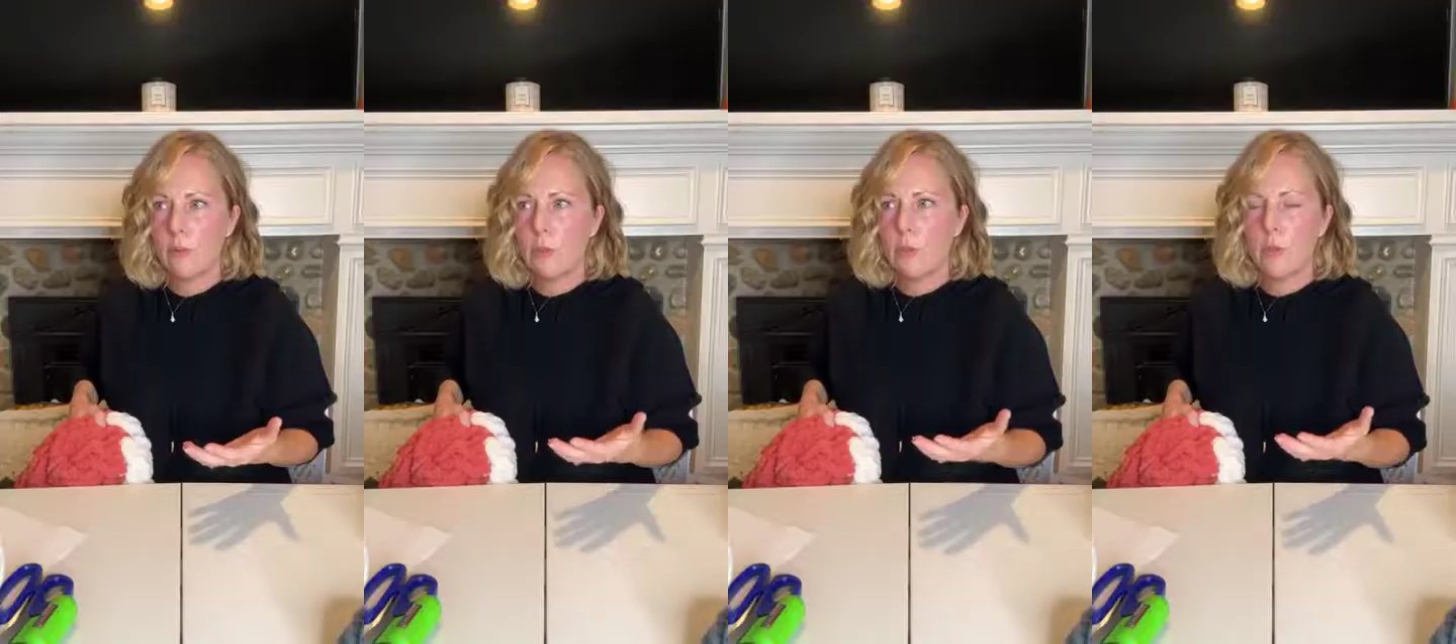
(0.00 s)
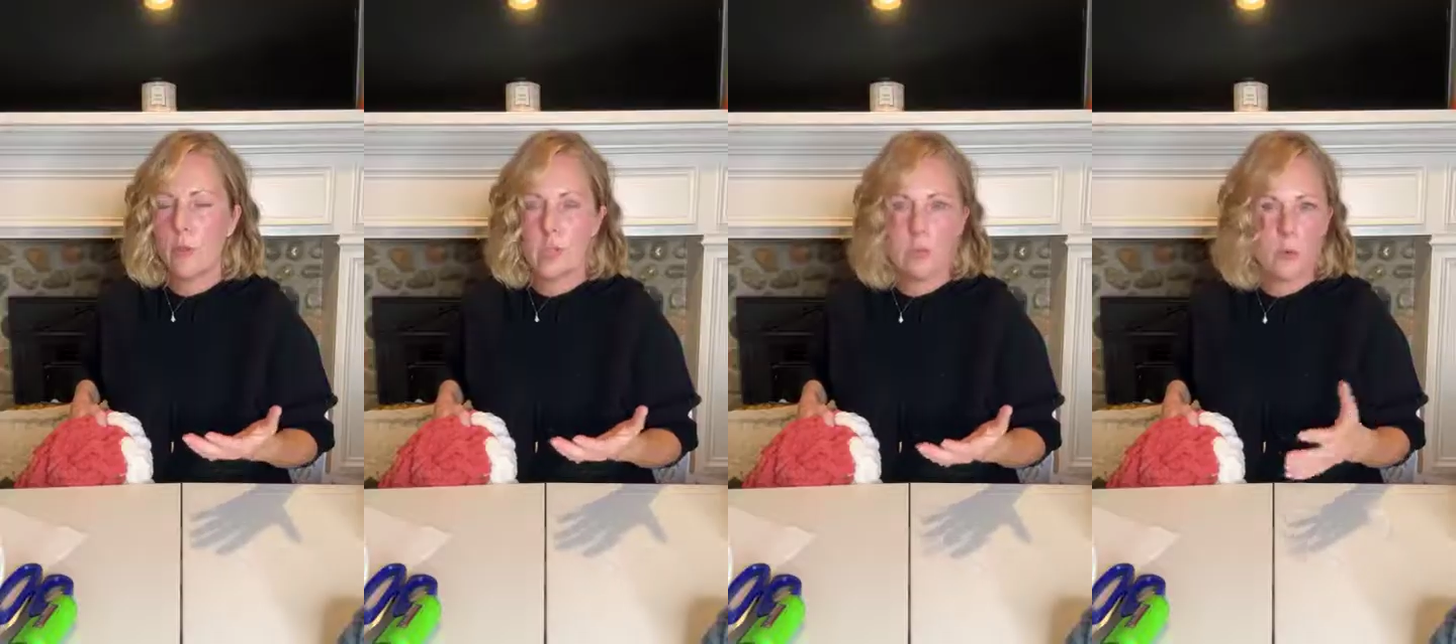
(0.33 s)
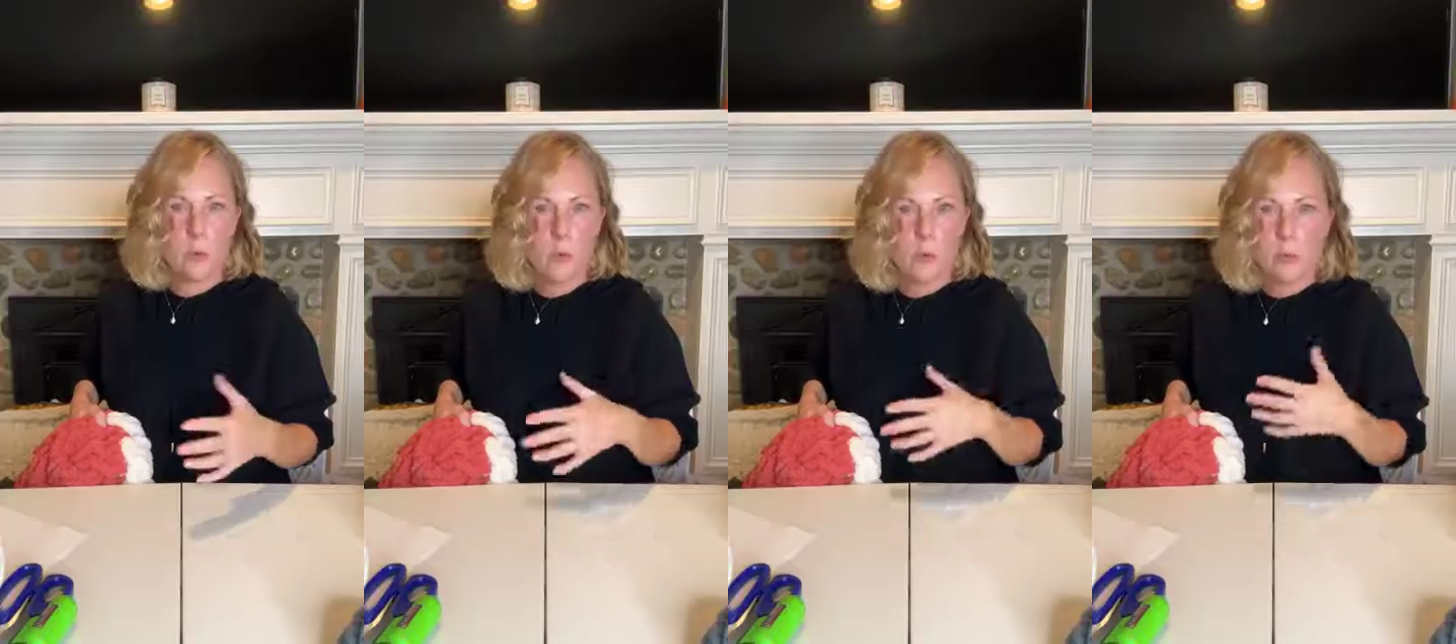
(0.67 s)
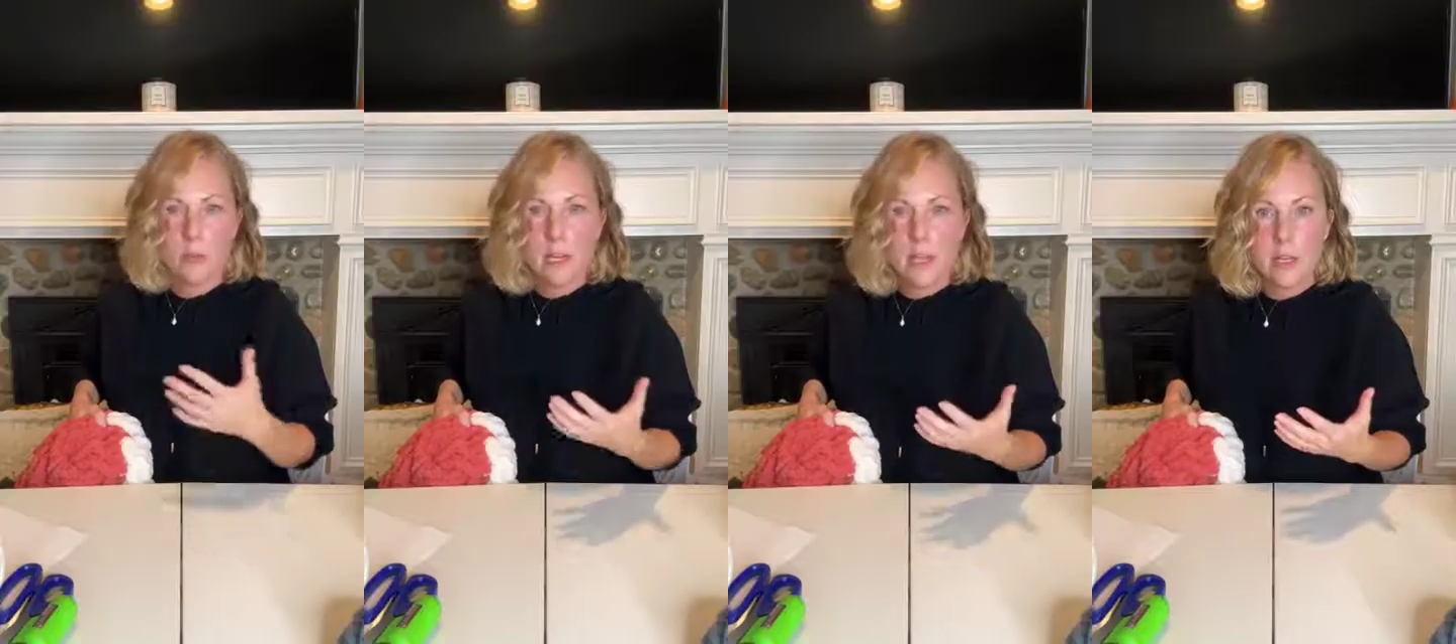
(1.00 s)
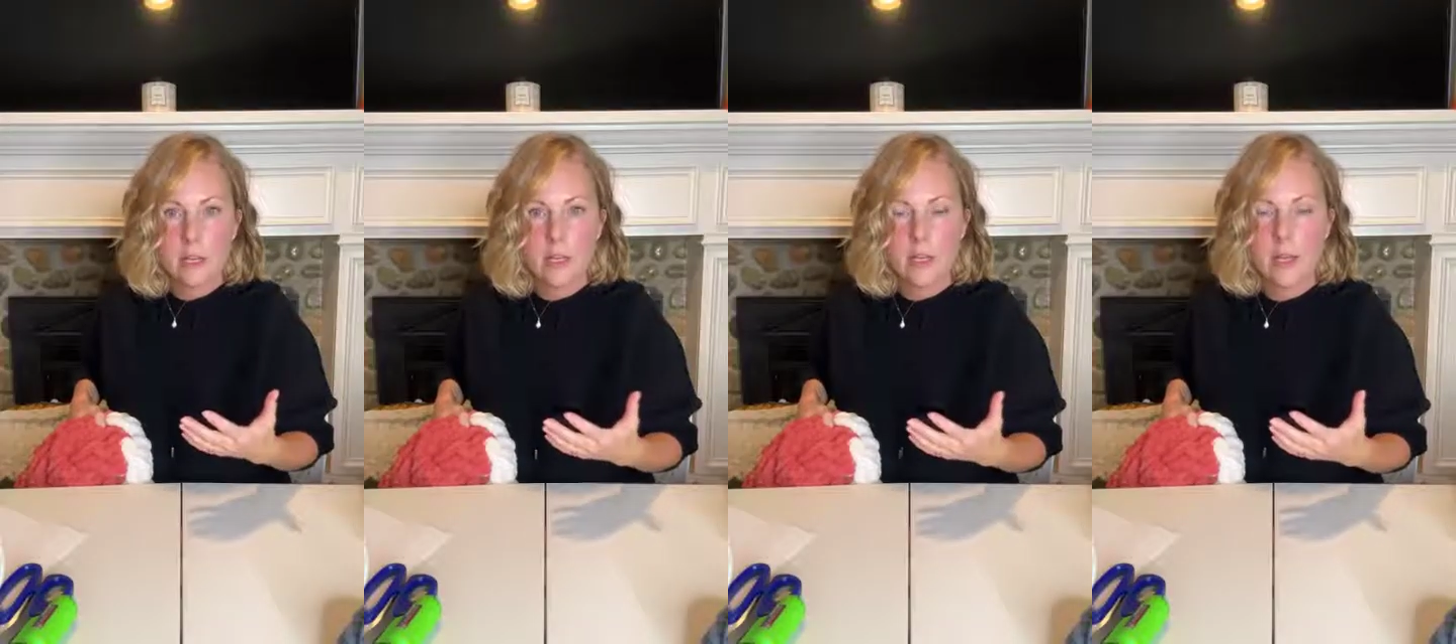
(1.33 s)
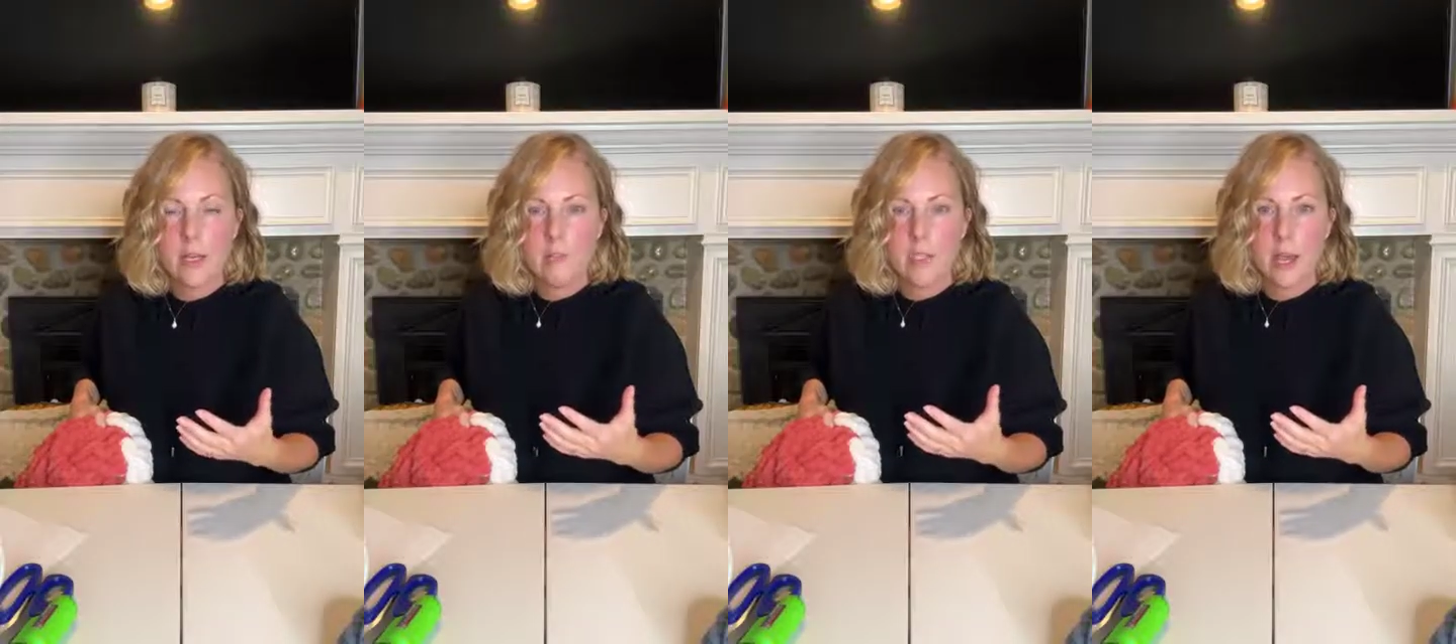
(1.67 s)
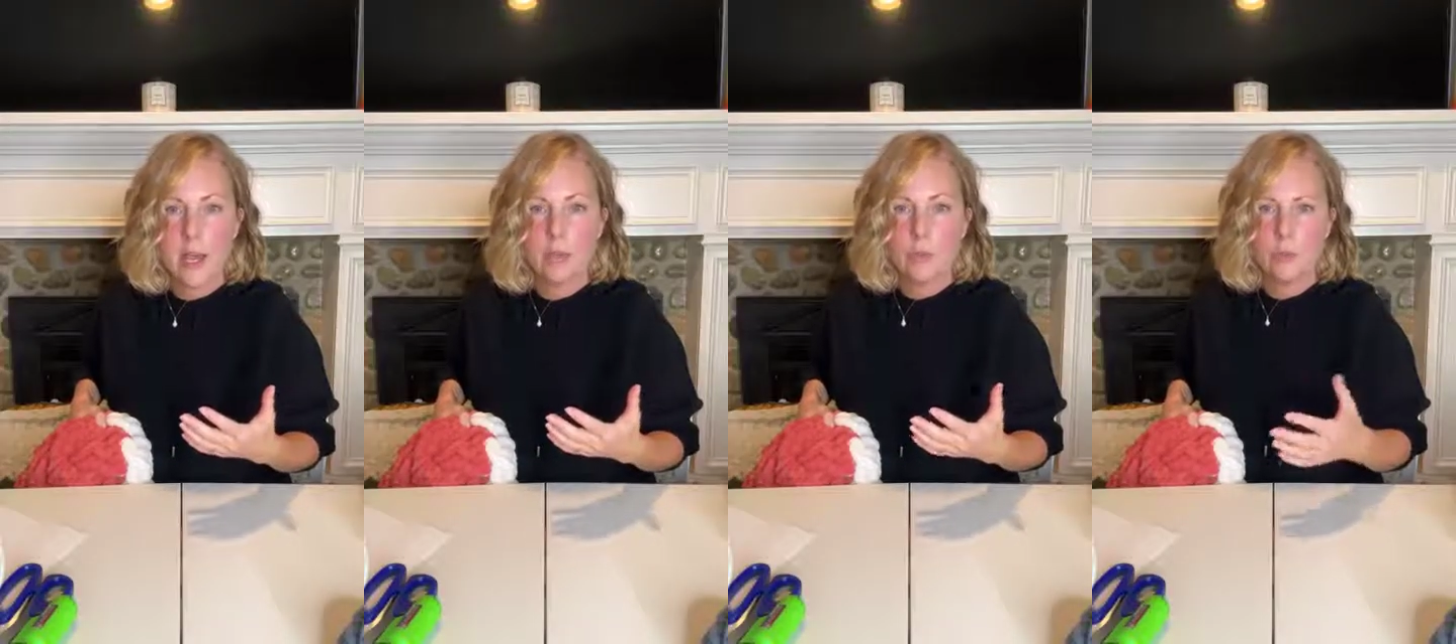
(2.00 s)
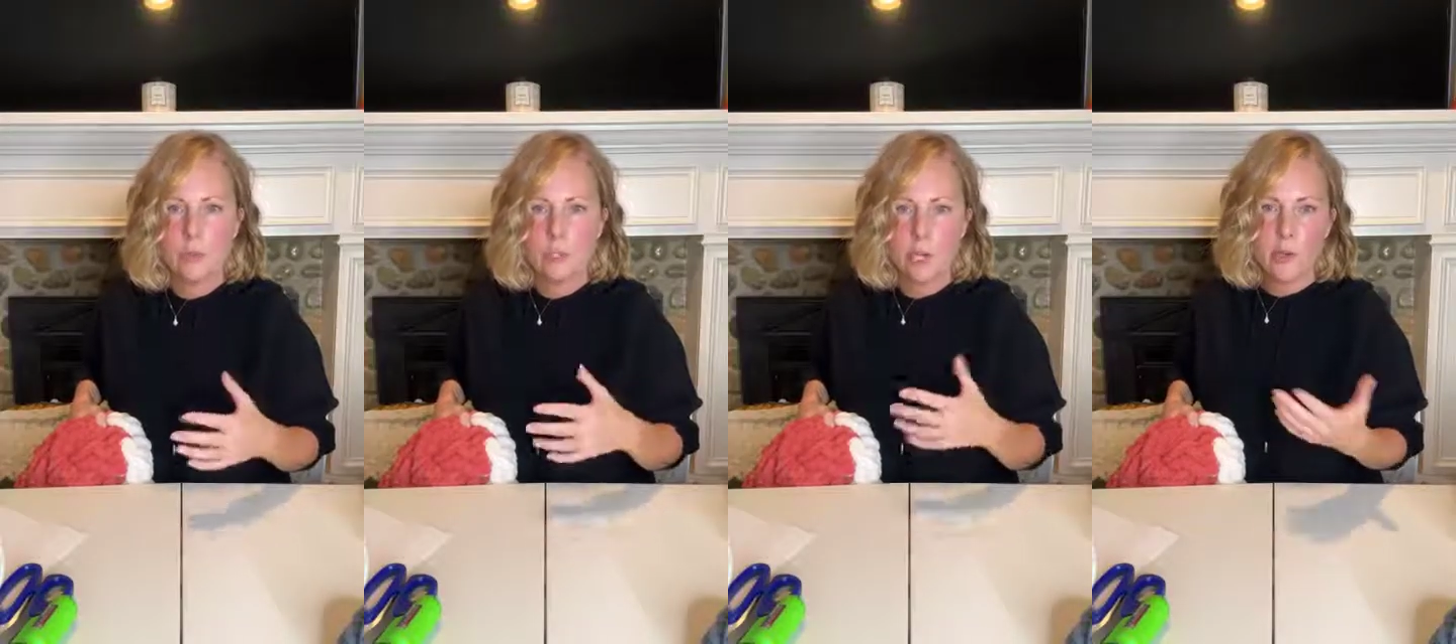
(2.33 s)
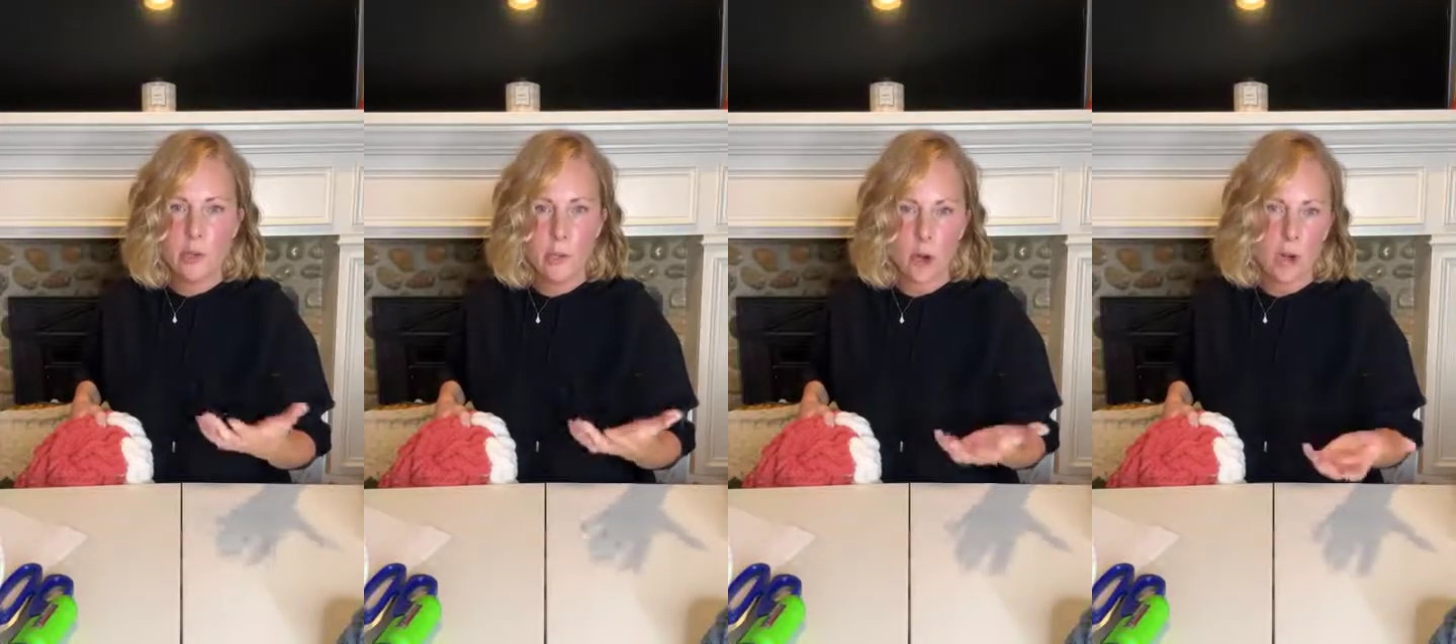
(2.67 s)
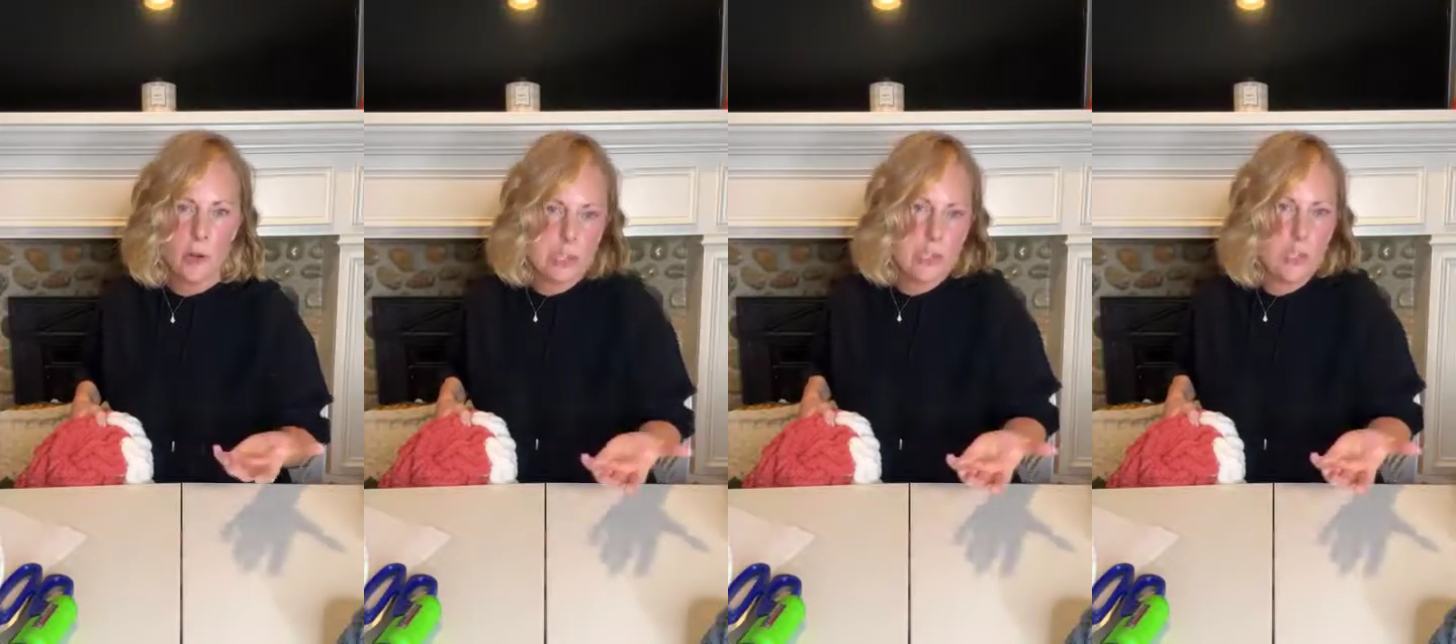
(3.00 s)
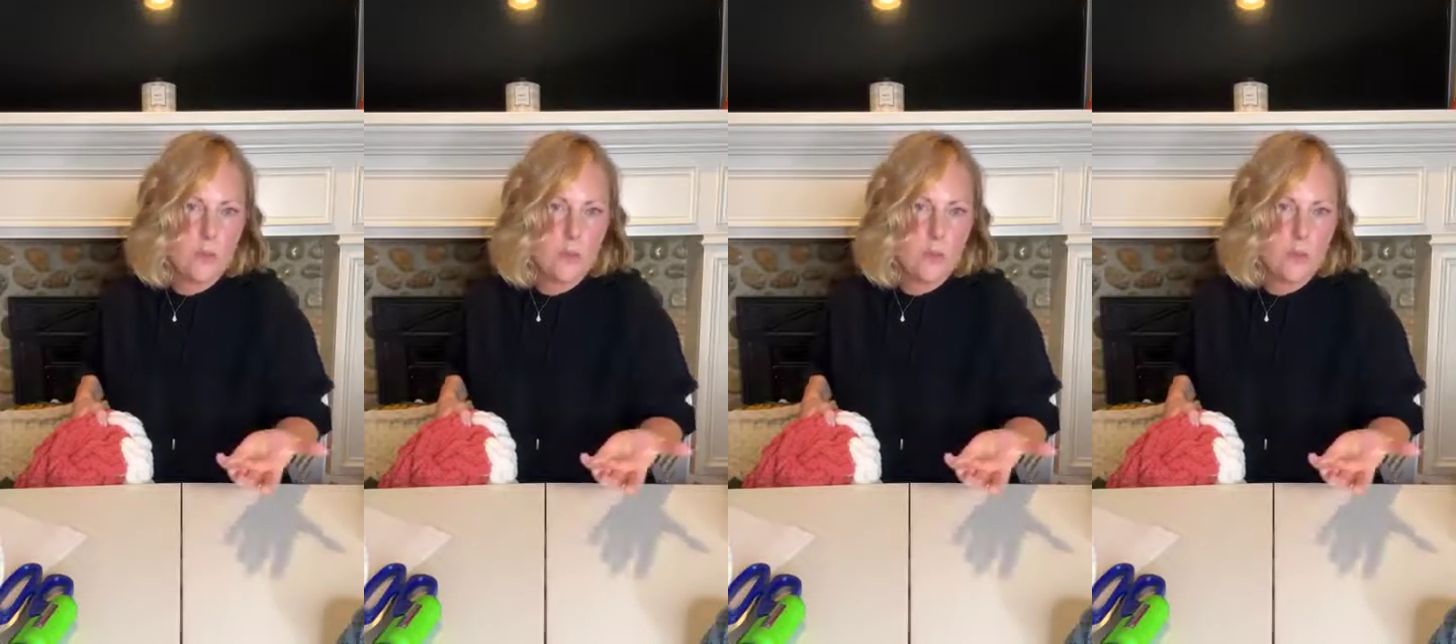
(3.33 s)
other students who are learning at the same time to share your progress.